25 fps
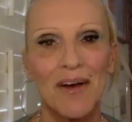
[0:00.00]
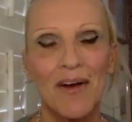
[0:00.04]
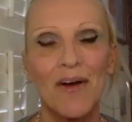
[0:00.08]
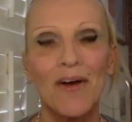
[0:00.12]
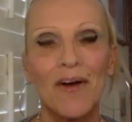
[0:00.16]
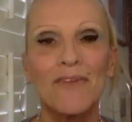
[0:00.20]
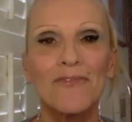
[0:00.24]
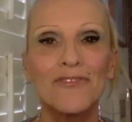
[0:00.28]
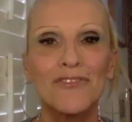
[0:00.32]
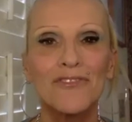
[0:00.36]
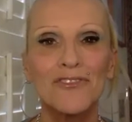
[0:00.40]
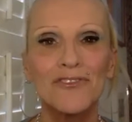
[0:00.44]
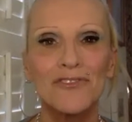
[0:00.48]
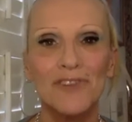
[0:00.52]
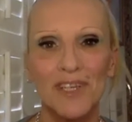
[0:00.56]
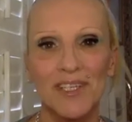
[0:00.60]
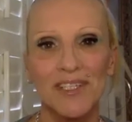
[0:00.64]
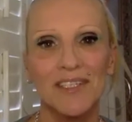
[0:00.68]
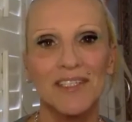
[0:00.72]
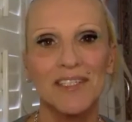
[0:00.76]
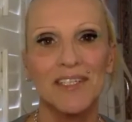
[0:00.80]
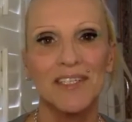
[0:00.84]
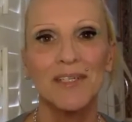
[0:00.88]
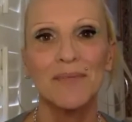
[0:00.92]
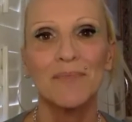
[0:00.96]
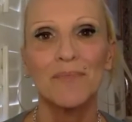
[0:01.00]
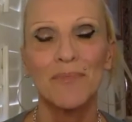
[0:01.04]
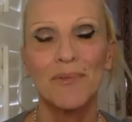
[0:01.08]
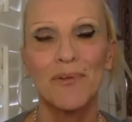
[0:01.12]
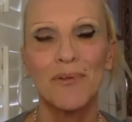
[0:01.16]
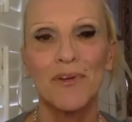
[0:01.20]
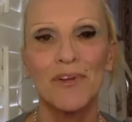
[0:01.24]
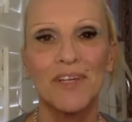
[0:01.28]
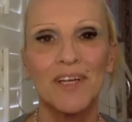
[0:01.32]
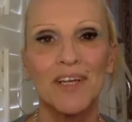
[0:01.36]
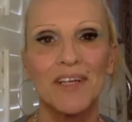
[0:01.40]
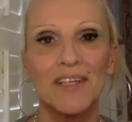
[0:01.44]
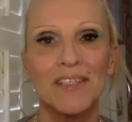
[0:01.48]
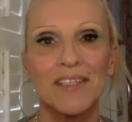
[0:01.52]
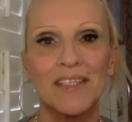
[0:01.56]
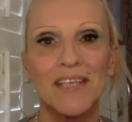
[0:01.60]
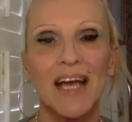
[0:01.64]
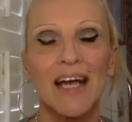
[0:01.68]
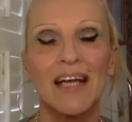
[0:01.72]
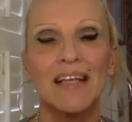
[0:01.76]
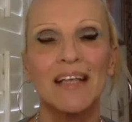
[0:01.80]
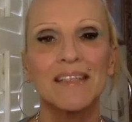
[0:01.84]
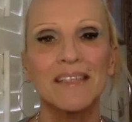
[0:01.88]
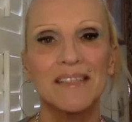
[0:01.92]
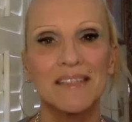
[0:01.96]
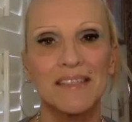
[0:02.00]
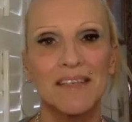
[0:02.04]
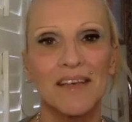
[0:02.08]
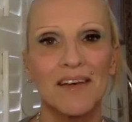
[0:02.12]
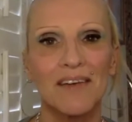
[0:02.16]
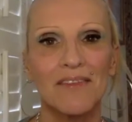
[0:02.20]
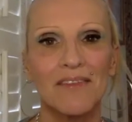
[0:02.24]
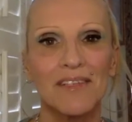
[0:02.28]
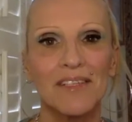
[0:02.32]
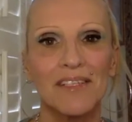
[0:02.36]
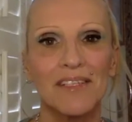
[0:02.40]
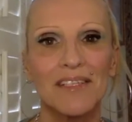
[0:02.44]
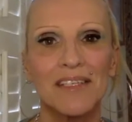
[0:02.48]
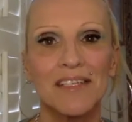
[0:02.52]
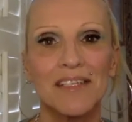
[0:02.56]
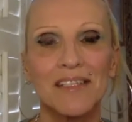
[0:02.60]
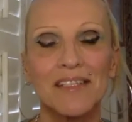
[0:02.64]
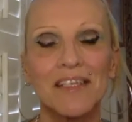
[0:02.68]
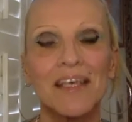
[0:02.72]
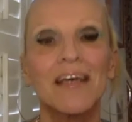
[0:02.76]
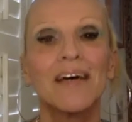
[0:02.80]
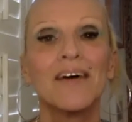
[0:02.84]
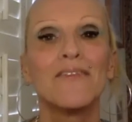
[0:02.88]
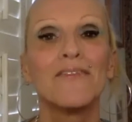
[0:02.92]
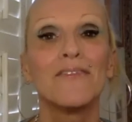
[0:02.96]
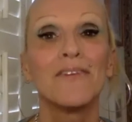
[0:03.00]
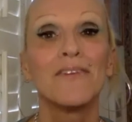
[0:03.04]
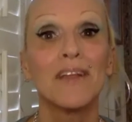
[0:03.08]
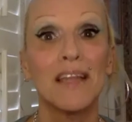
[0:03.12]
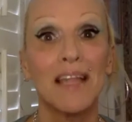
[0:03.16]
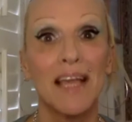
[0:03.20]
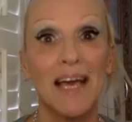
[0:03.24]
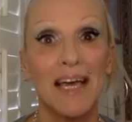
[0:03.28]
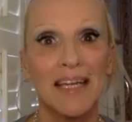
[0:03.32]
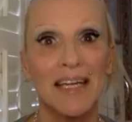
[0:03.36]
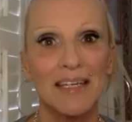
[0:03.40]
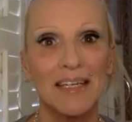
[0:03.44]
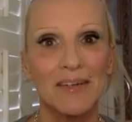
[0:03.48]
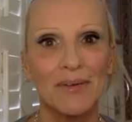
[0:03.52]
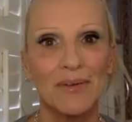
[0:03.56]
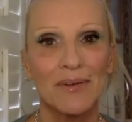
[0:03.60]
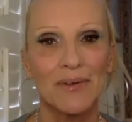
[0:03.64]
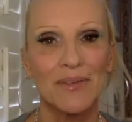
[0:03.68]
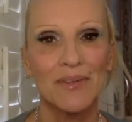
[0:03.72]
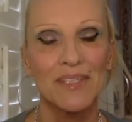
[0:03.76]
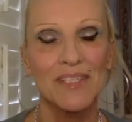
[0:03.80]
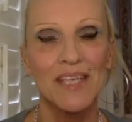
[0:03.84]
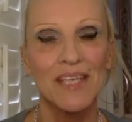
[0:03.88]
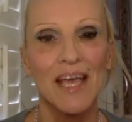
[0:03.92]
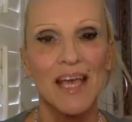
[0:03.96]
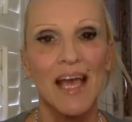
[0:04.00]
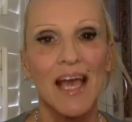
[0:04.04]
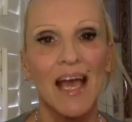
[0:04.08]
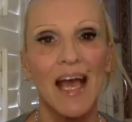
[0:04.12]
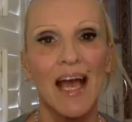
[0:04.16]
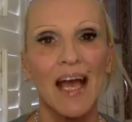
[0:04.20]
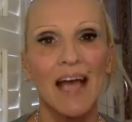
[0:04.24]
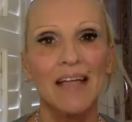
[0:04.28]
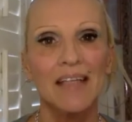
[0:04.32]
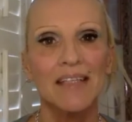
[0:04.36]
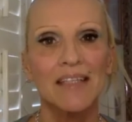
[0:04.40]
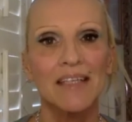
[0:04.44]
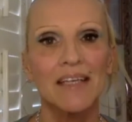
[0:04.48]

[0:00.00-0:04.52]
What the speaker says: of trusted products and services for landlords. And